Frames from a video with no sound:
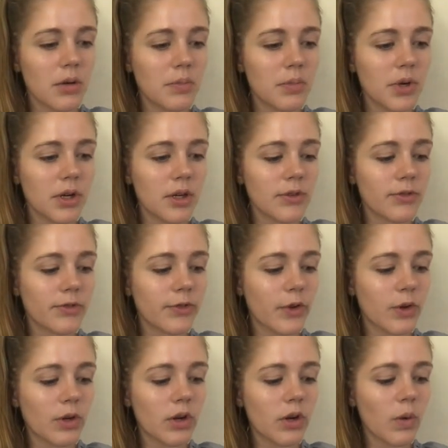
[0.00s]
But
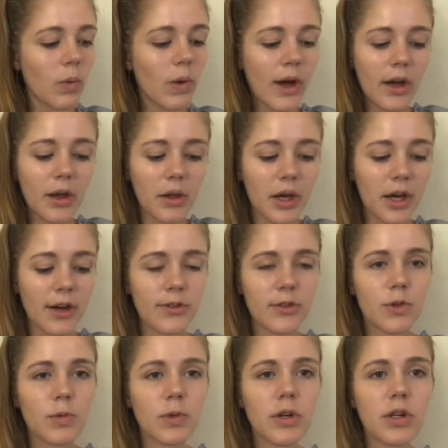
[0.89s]
for a while
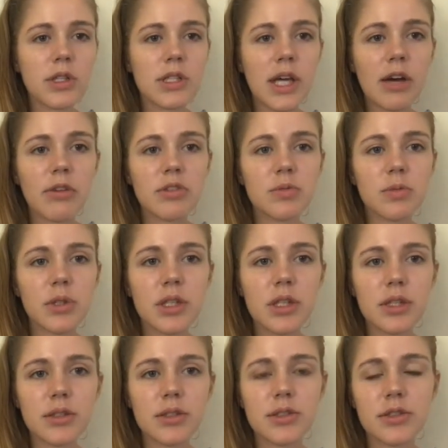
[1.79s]
afterwards, I was really
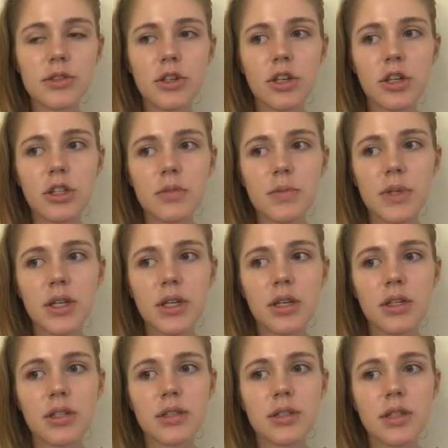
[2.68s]
concerned
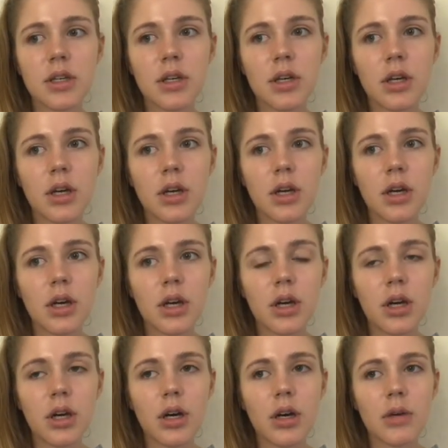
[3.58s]
because
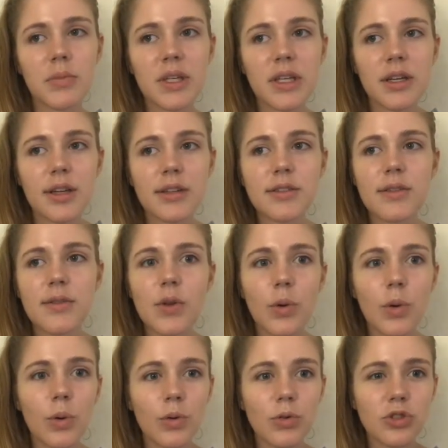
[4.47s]
of the
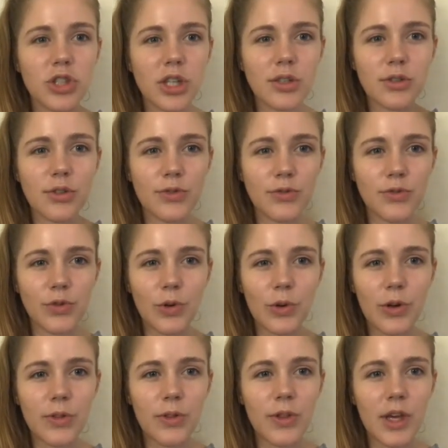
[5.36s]
whole gender
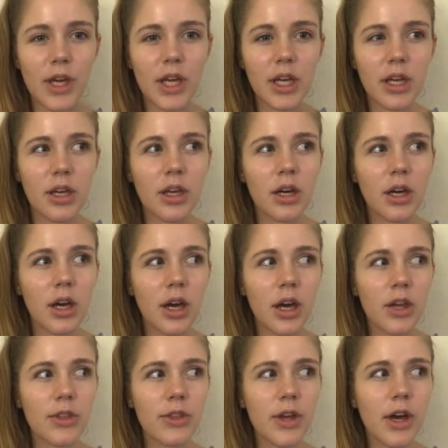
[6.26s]
floor thing.
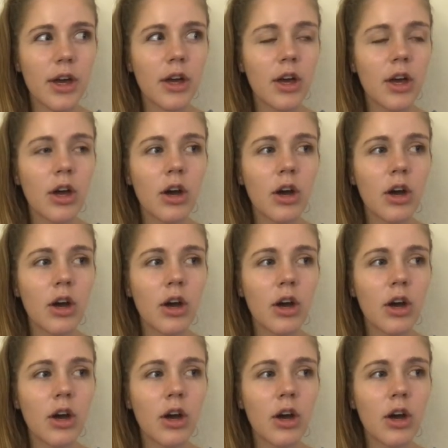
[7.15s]
I thought